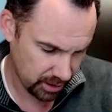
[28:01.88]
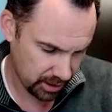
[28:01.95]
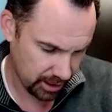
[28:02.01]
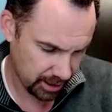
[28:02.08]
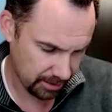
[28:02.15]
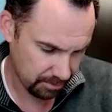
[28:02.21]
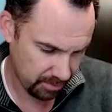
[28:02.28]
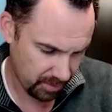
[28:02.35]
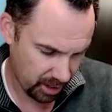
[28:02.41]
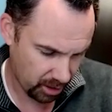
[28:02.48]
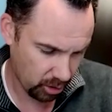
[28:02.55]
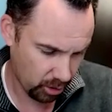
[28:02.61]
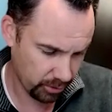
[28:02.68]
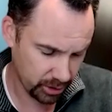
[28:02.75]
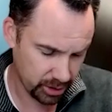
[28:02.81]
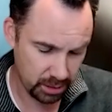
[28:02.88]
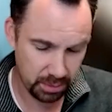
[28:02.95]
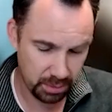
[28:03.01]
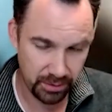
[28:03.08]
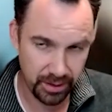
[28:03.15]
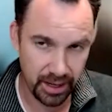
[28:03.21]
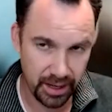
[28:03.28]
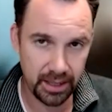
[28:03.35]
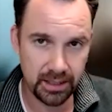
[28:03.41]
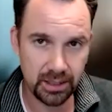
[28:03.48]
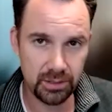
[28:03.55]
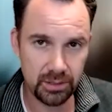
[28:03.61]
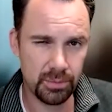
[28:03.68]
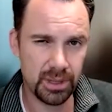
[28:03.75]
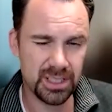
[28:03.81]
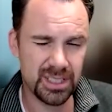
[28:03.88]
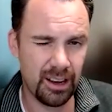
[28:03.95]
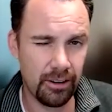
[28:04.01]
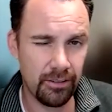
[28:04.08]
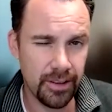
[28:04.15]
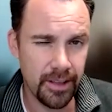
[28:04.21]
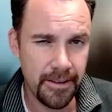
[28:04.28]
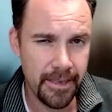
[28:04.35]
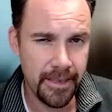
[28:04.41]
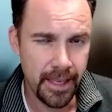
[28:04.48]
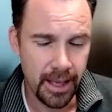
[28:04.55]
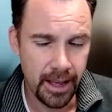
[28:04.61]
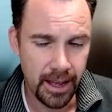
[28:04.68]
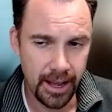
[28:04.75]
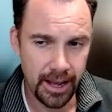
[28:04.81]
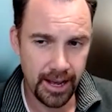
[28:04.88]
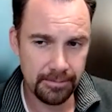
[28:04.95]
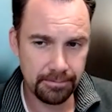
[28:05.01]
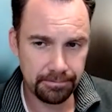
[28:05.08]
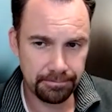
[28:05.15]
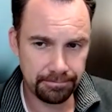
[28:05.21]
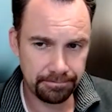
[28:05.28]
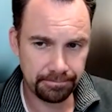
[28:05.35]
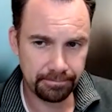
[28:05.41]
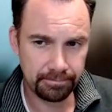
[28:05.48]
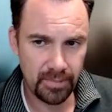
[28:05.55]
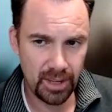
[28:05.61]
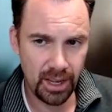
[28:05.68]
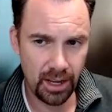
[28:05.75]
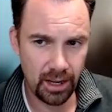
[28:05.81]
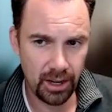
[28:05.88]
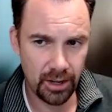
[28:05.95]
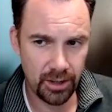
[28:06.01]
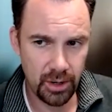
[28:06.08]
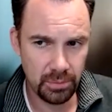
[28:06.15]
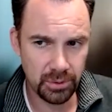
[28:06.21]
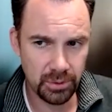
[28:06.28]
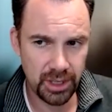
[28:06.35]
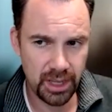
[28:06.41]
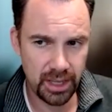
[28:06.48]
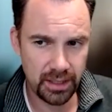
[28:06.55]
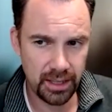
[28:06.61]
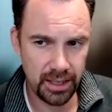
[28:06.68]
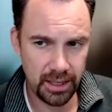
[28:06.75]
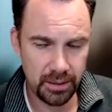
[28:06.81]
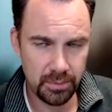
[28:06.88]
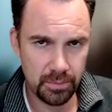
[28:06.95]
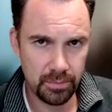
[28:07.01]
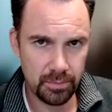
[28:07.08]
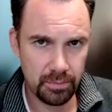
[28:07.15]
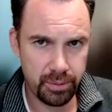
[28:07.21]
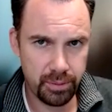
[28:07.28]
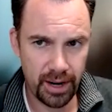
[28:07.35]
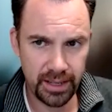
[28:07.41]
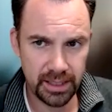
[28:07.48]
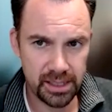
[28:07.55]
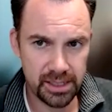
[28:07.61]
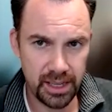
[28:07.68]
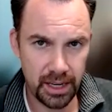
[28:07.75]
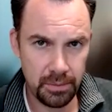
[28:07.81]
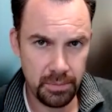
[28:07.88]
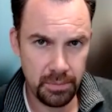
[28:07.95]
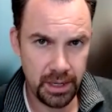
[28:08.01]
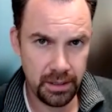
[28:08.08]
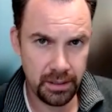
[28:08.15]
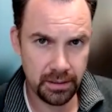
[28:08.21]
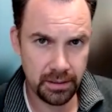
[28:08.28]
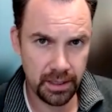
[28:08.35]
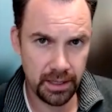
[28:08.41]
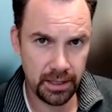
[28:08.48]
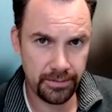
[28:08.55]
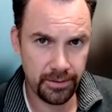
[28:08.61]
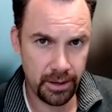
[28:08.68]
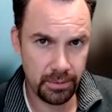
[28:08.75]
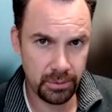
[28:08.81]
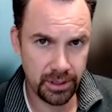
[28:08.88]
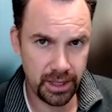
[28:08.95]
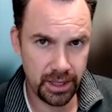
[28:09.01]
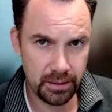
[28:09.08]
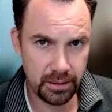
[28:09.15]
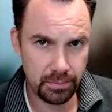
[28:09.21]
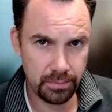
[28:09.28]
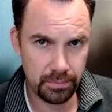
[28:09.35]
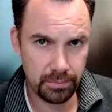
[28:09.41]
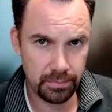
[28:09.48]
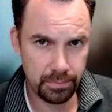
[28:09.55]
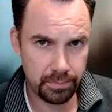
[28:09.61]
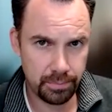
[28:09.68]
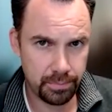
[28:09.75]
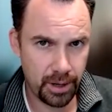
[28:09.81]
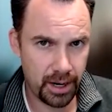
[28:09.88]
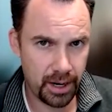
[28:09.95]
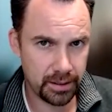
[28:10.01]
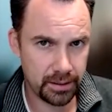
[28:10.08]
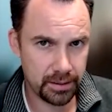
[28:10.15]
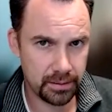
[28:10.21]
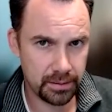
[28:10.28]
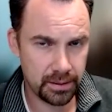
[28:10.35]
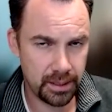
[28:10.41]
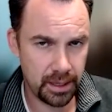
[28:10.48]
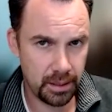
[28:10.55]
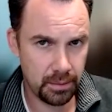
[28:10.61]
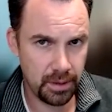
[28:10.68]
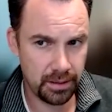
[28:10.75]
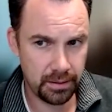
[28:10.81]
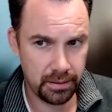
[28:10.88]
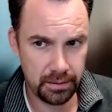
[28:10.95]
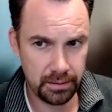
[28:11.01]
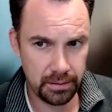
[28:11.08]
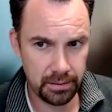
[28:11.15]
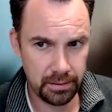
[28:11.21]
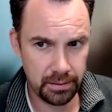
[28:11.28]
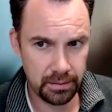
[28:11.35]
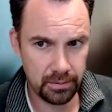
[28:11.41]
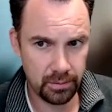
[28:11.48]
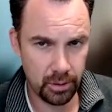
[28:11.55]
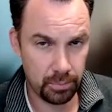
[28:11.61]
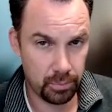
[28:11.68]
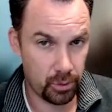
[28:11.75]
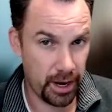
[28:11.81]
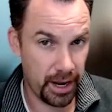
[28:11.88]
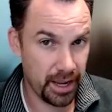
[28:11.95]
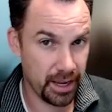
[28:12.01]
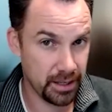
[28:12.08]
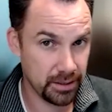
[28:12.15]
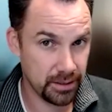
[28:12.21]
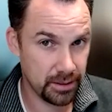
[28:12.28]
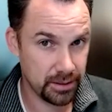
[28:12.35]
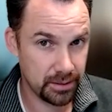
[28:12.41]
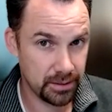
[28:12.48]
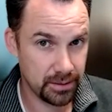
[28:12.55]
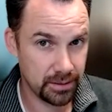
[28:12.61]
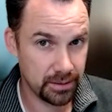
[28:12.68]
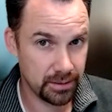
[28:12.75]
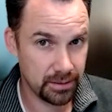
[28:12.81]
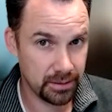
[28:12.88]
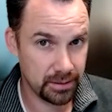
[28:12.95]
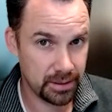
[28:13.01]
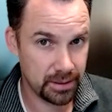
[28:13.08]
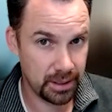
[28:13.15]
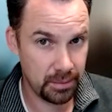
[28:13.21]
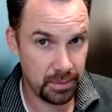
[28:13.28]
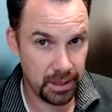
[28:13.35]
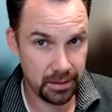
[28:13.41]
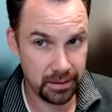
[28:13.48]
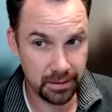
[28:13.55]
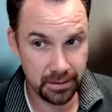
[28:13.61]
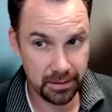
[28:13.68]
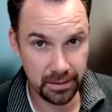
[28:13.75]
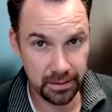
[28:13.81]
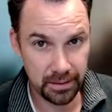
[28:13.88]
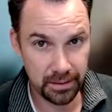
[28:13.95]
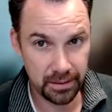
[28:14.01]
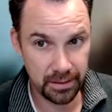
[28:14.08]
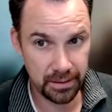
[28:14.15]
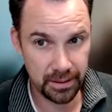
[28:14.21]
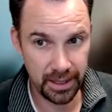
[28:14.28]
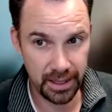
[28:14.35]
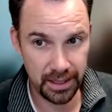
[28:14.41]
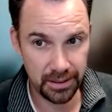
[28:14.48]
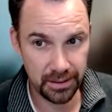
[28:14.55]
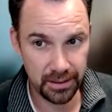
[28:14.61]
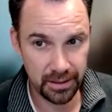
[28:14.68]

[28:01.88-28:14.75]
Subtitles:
I'll oversimplify just for myself. Are you able to get then product sentiment? And if you're able to get product sentiment or brand sentiment, then